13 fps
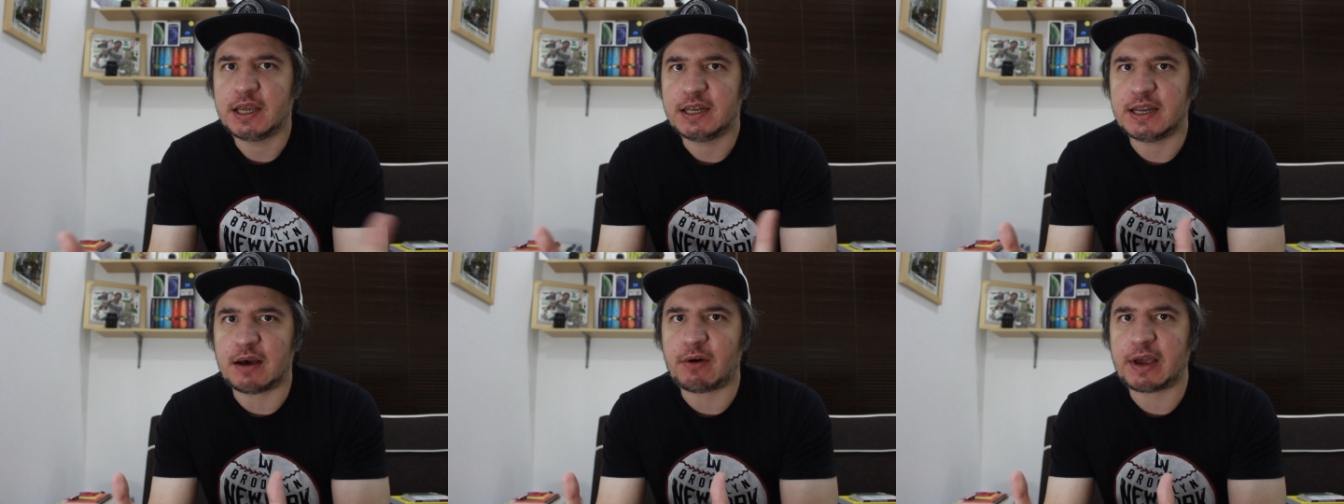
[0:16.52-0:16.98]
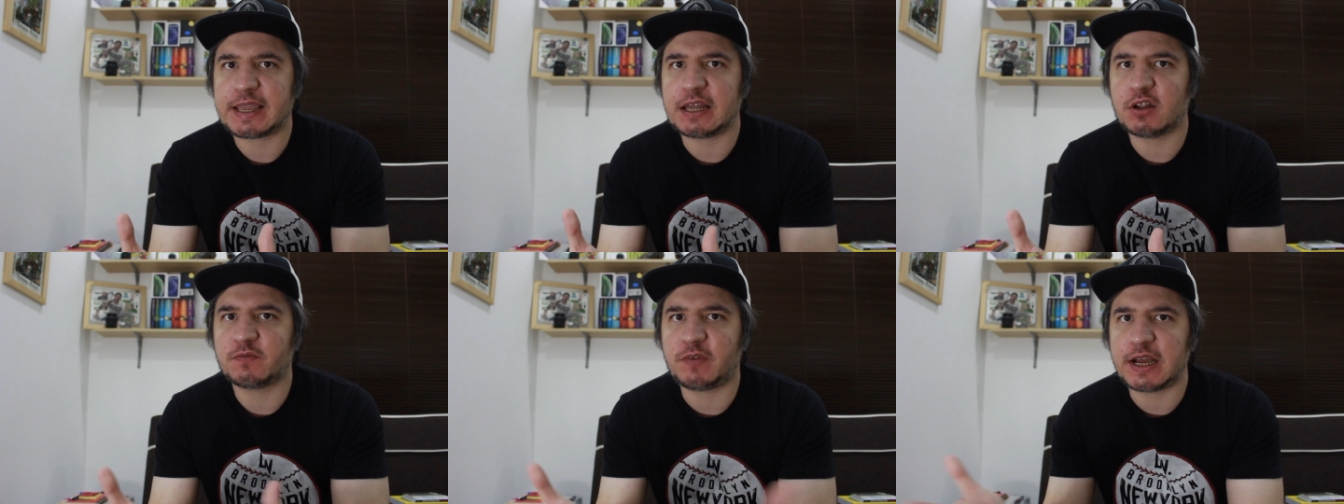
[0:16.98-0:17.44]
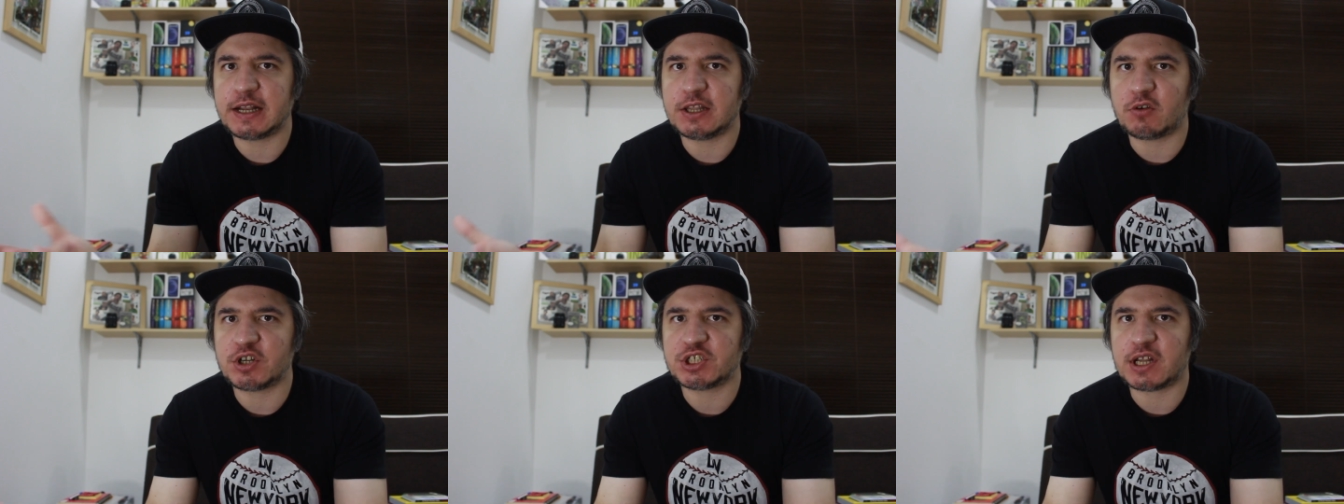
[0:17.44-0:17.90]
Now I cannot find
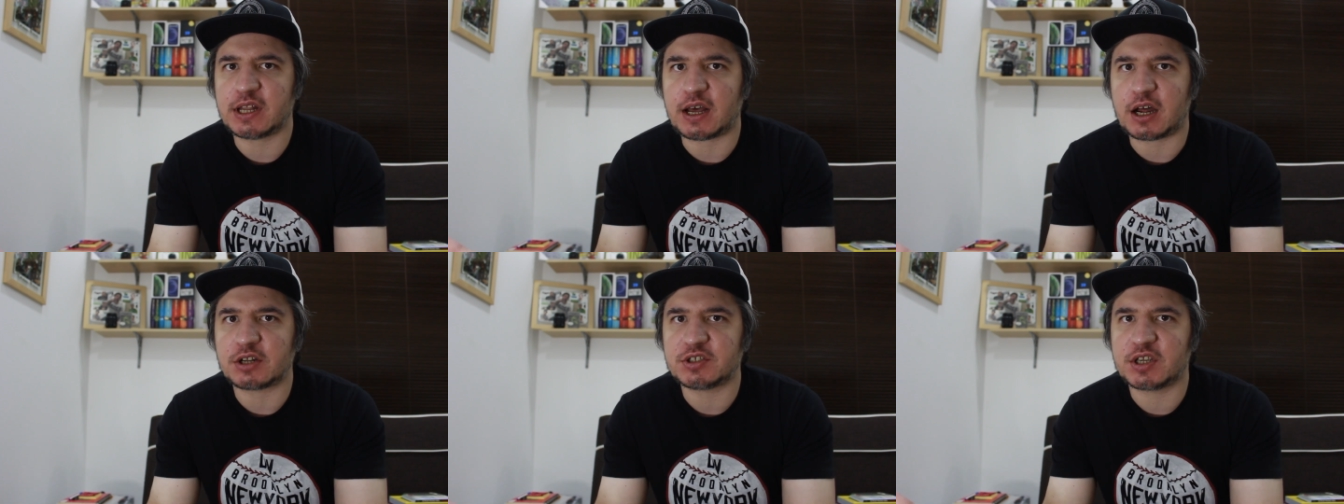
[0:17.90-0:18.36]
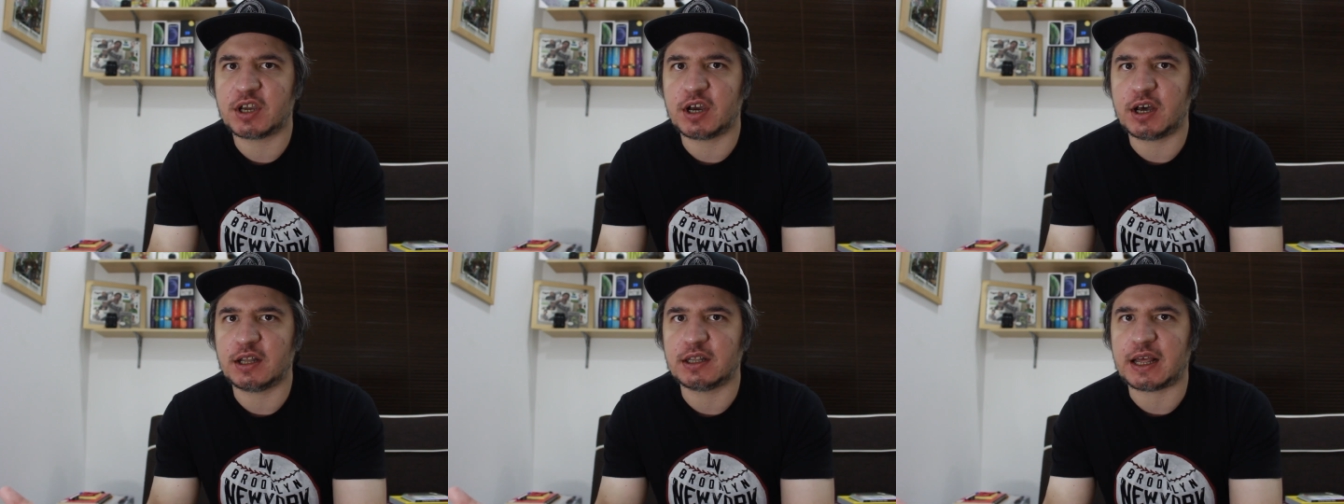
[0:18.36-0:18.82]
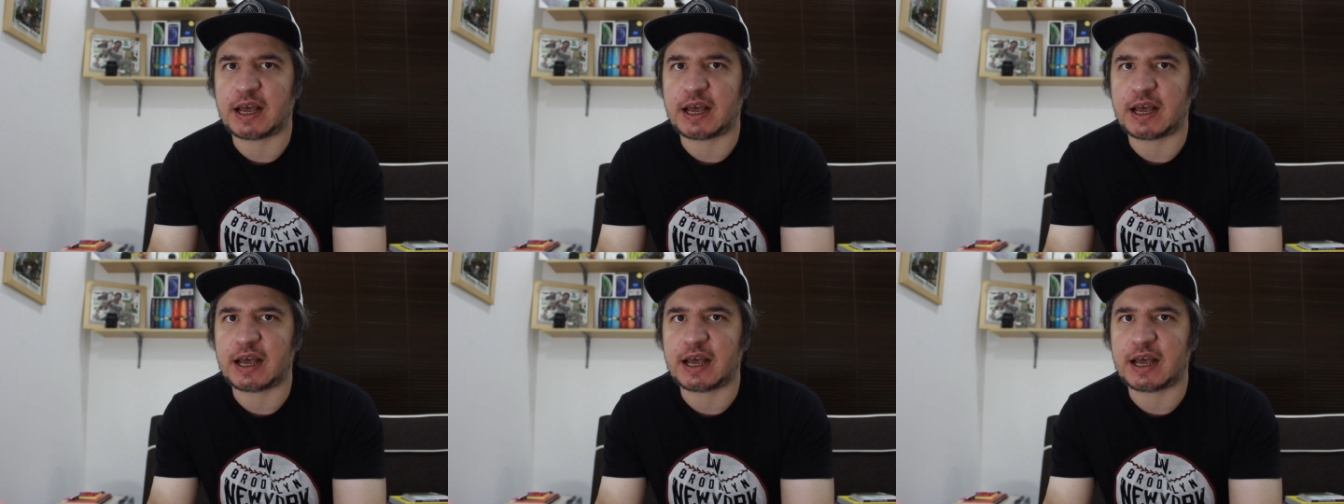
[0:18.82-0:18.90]
the original article.